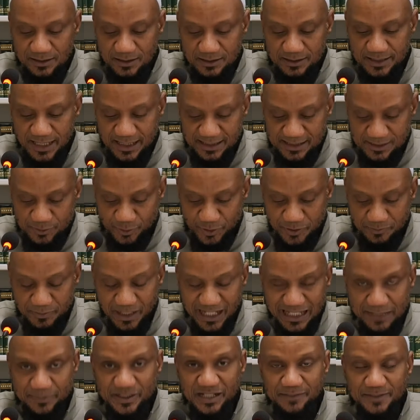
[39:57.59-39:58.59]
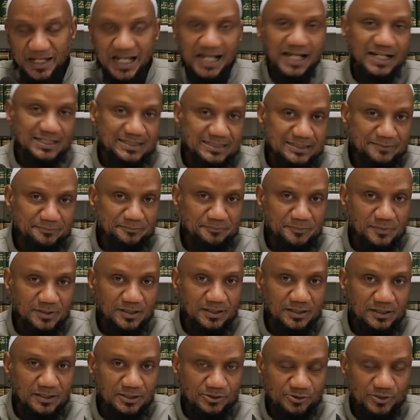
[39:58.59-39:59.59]
that is written by Ibn Abi Hatim,
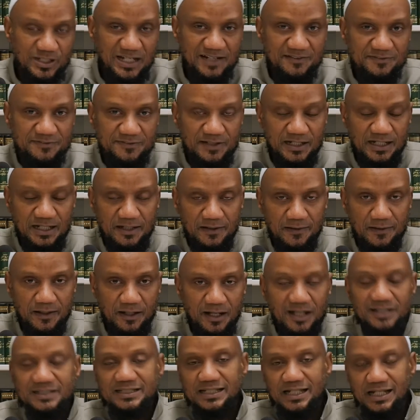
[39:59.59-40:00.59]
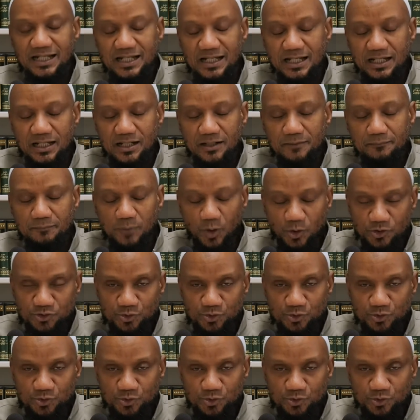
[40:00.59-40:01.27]
So you have books